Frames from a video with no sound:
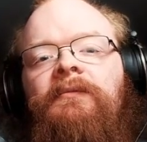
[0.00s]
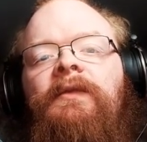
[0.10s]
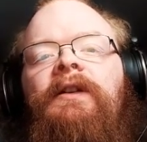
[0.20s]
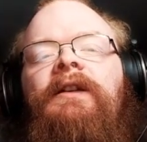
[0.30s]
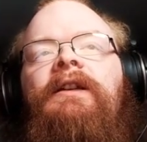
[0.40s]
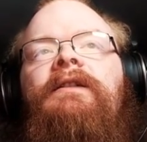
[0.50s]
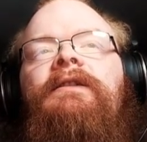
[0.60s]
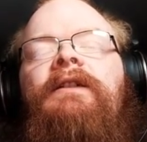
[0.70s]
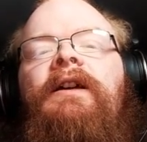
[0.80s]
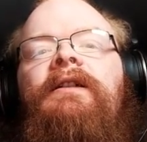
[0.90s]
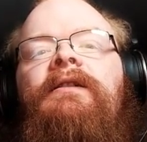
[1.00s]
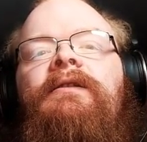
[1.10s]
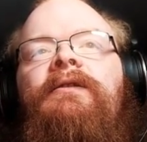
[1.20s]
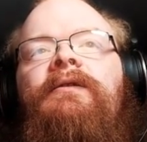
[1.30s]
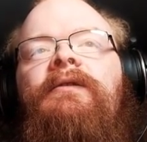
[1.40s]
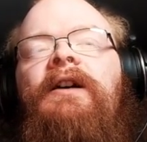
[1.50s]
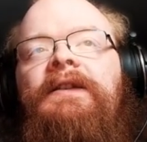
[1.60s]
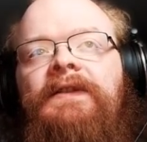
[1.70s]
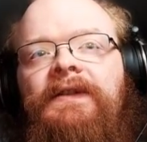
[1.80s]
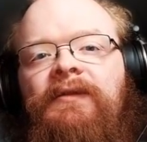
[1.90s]
he decided not
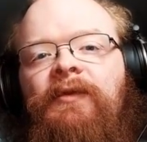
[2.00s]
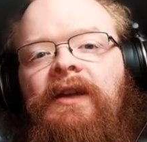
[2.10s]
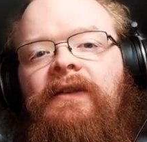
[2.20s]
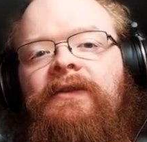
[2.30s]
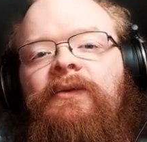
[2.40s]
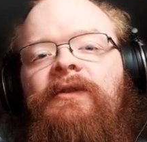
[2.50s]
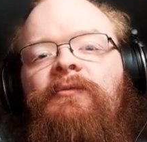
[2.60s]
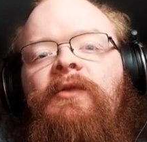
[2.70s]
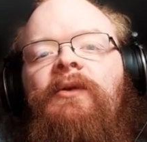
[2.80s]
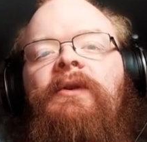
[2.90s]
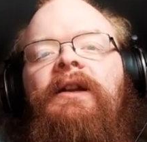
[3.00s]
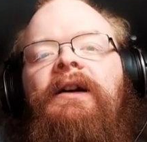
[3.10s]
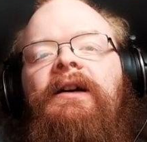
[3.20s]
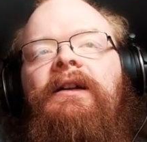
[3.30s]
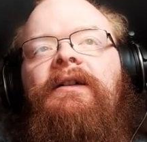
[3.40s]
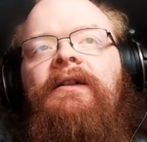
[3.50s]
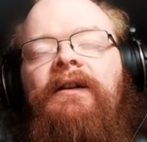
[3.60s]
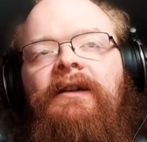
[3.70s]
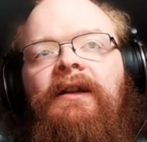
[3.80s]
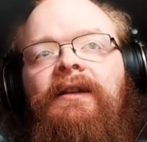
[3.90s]
just to play this one, but when I
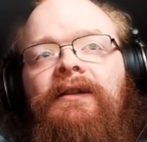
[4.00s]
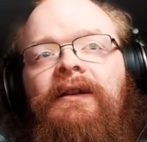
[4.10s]
Hane,